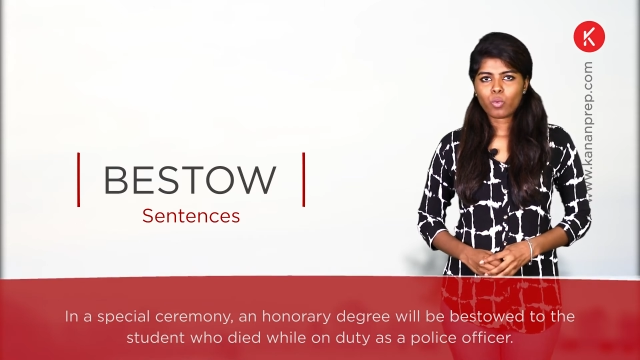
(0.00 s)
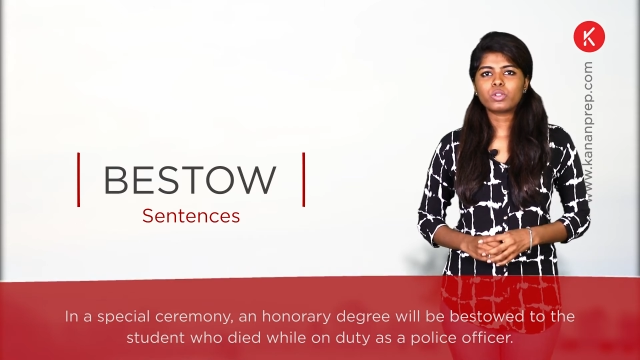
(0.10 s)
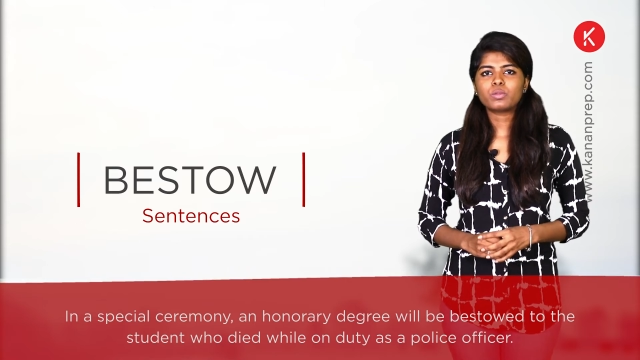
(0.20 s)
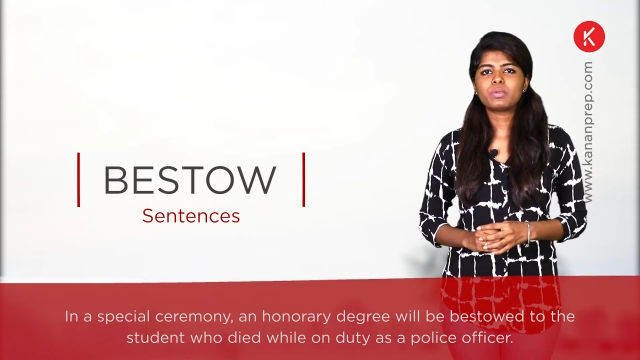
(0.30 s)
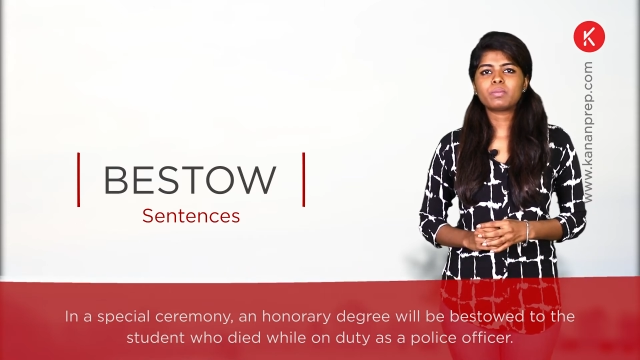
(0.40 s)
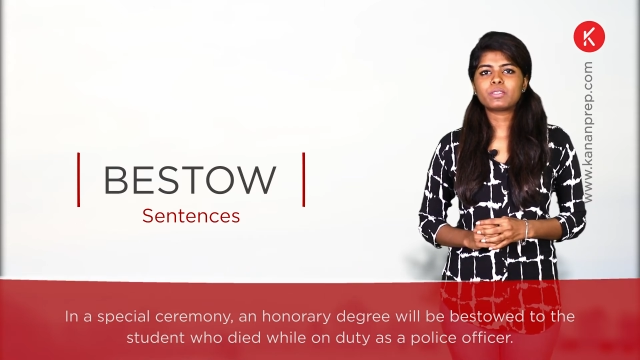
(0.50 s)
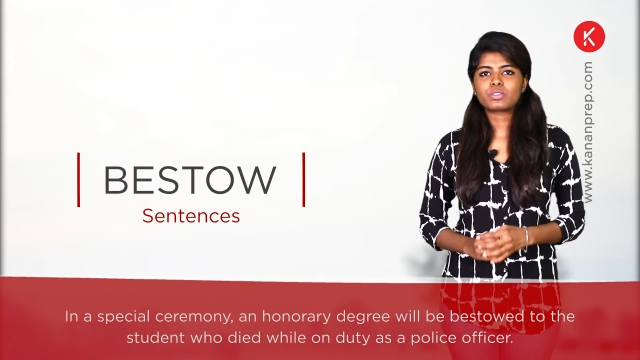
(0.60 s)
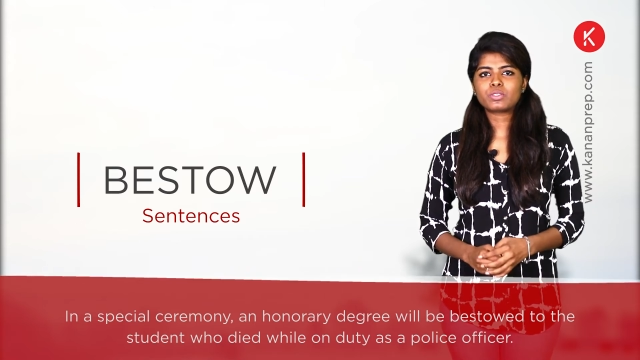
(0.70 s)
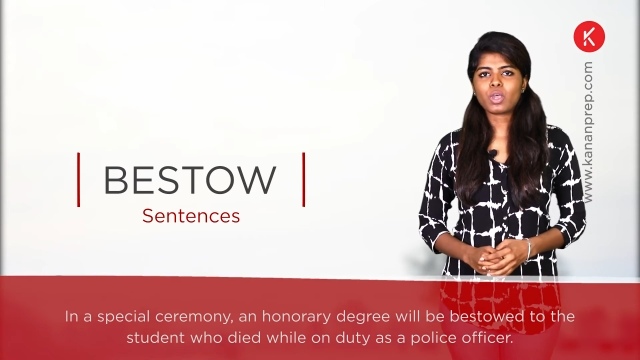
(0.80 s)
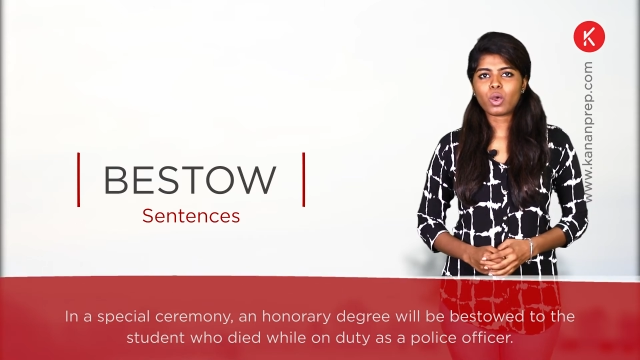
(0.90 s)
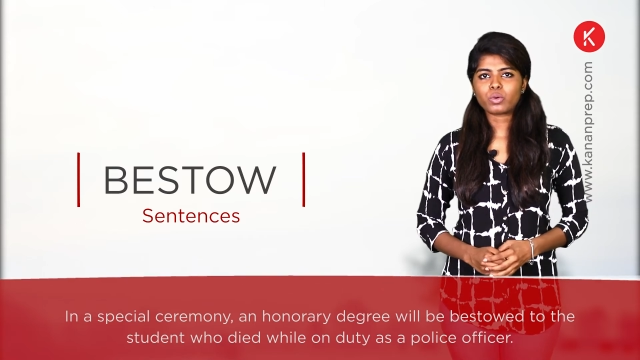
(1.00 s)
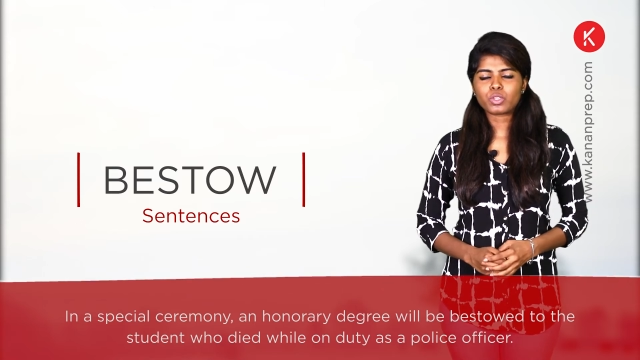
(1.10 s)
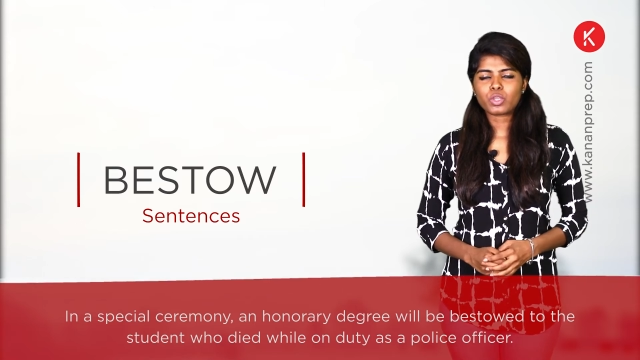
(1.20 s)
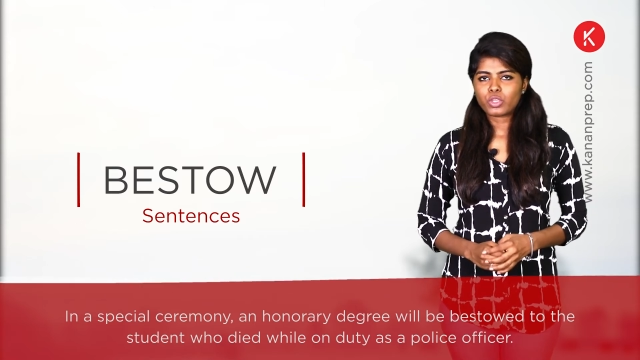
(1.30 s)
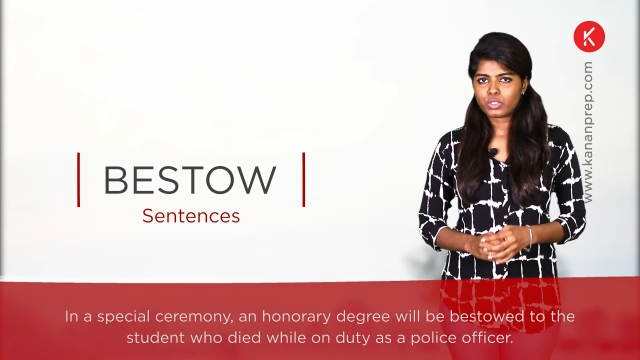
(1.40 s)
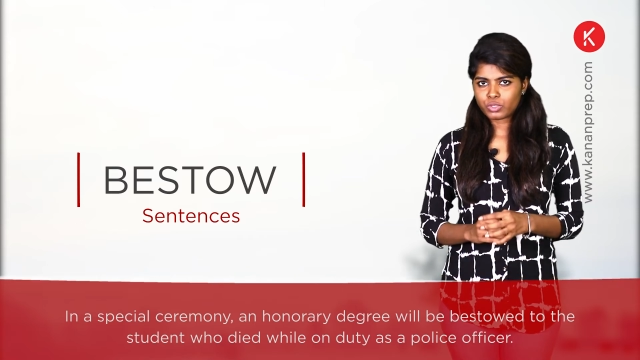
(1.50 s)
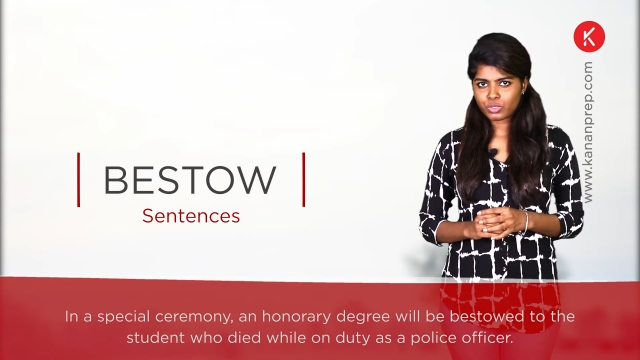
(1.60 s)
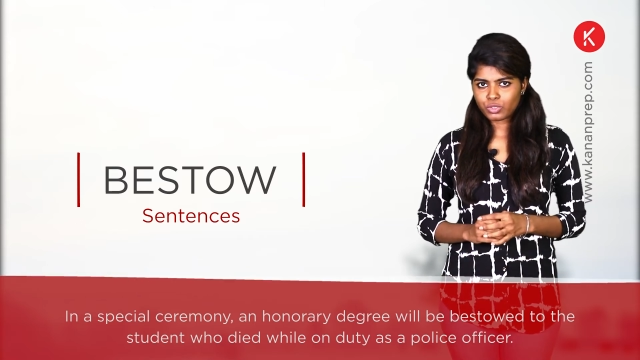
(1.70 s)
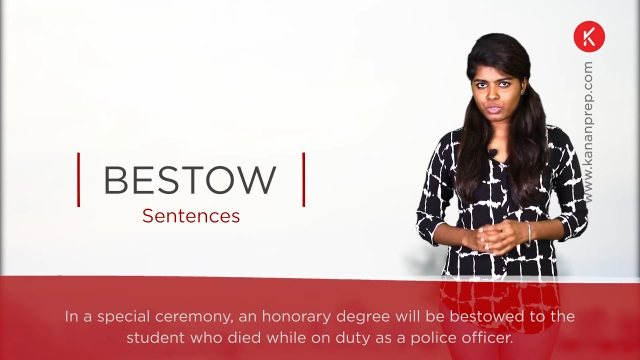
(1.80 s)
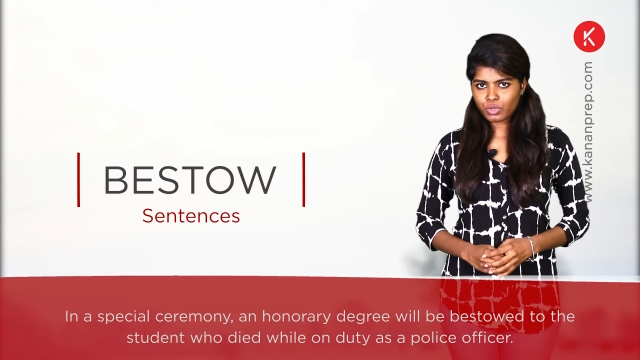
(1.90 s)
will be bestowed to the
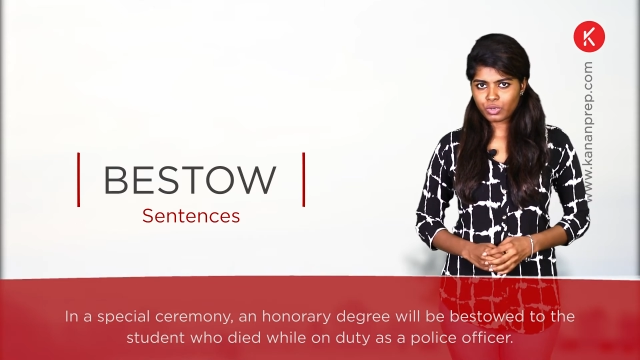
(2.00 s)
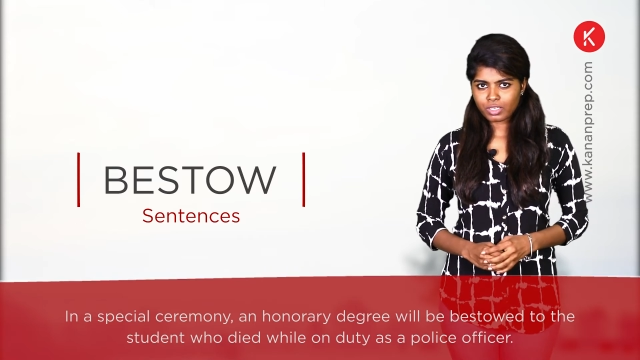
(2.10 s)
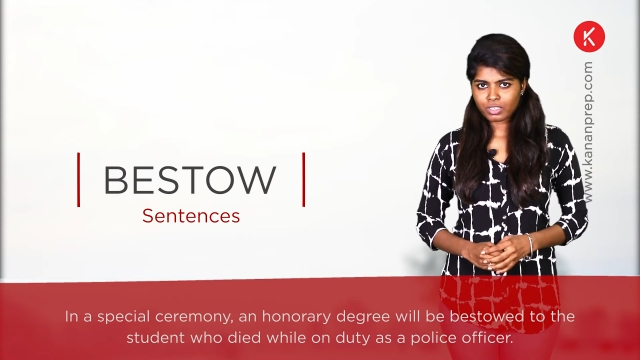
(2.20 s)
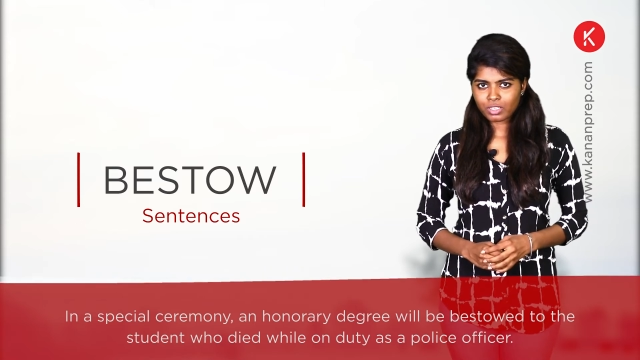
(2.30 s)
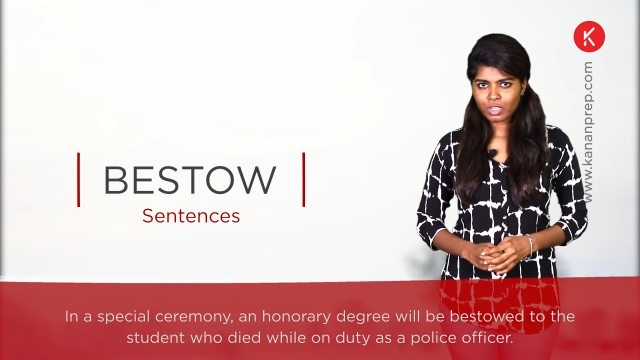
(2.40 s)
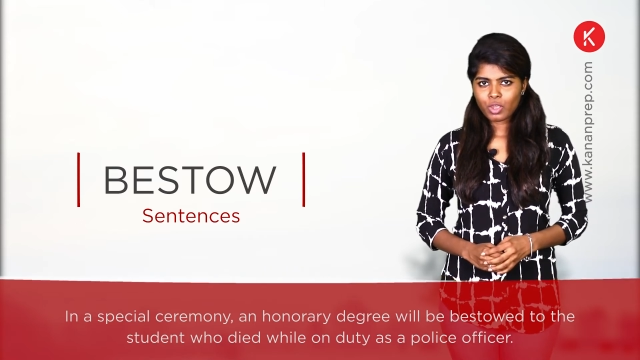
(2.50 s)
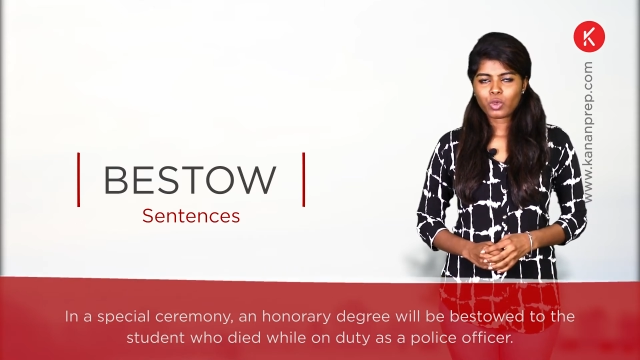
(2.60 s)
student